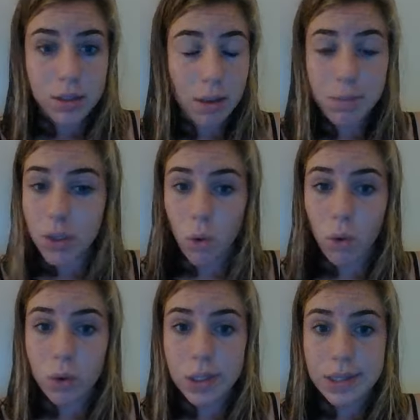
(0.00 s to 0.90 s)
Some
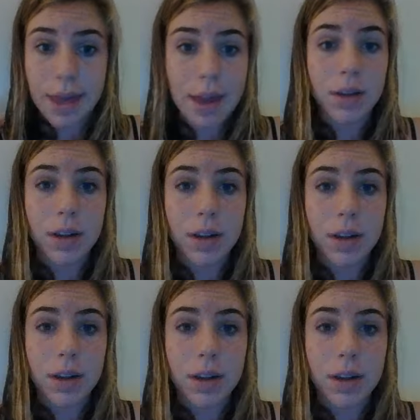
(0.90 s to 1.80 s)
schools they don't even
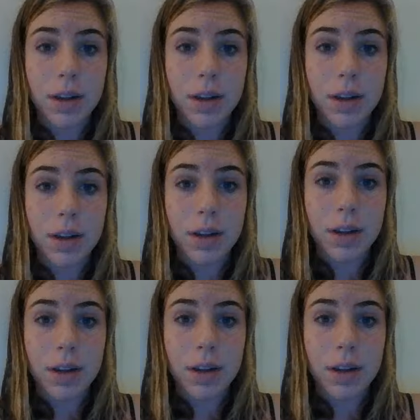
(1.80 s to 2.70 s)
let you wear pants.
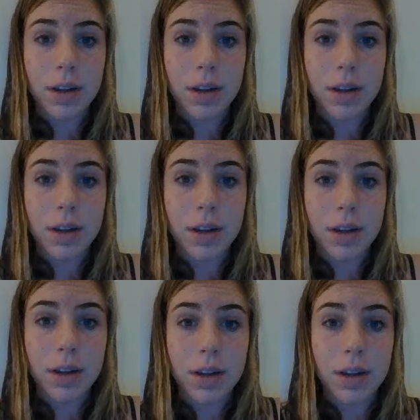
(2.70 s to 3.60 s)
They don't
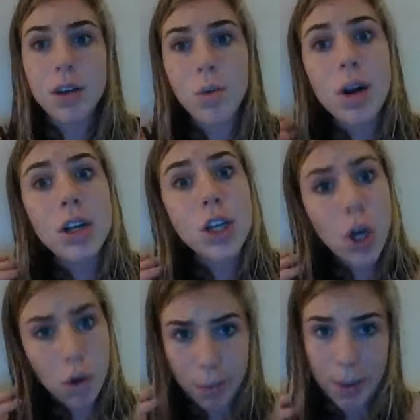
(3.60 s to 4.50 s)
even let you wear
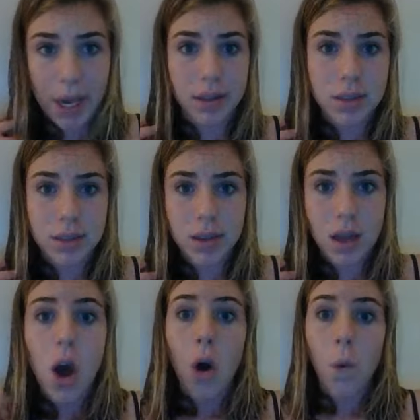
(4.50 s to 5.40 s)
yoga pants.
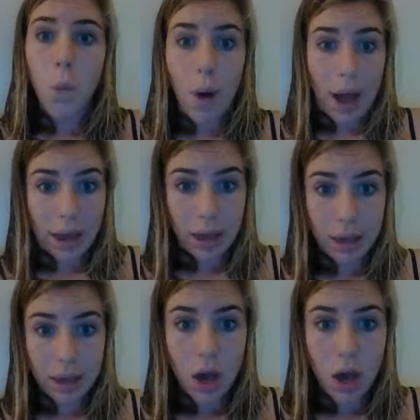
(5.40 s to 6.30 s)
Why?
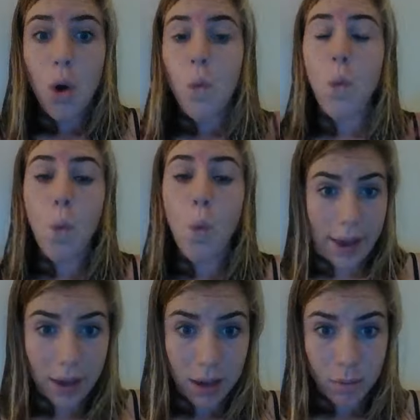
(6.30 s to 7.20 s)

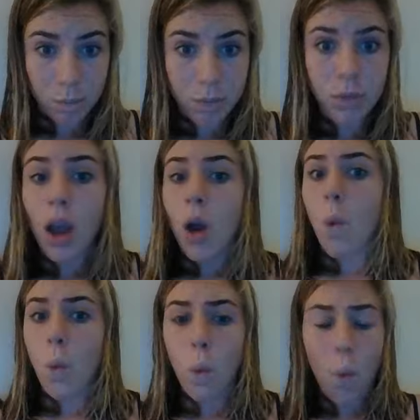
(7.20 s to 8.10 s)
Why?
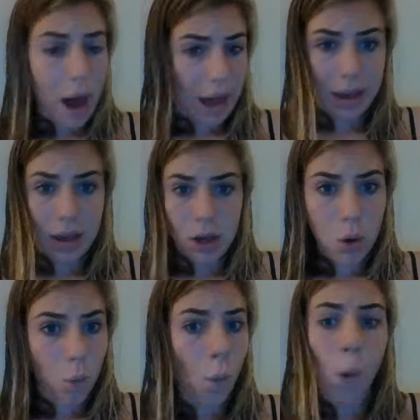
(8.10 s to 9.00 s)
Why?
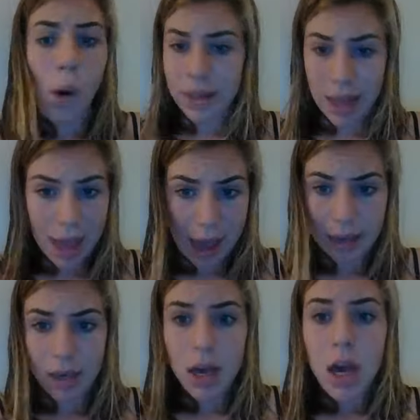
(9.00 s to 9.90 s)
What the
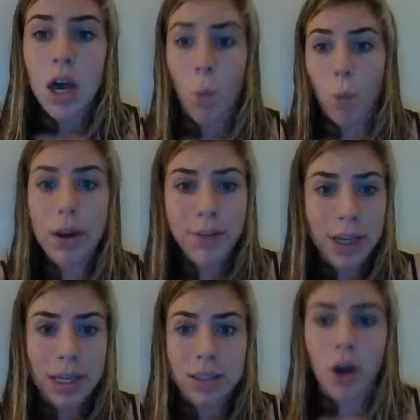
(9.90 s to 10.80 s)
heck? What if
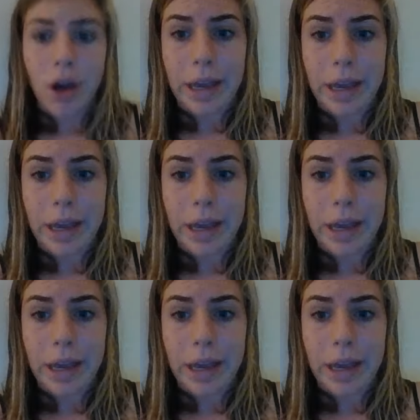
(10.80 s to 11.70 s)
it gets hot? It gets
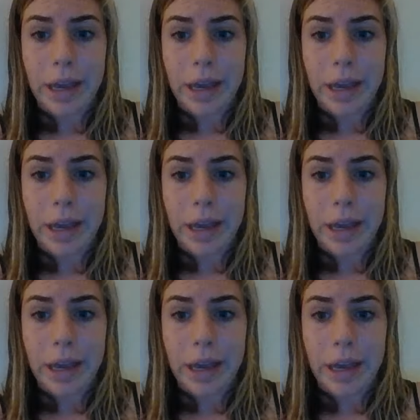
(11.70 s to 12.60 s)
freaking
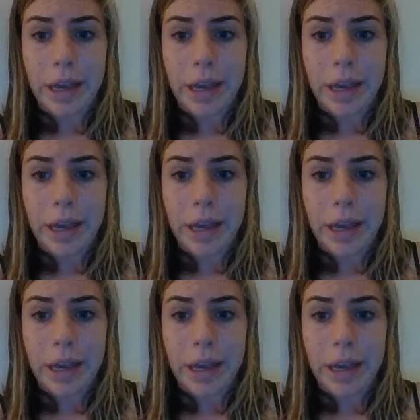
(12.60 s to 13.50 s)
hot in California.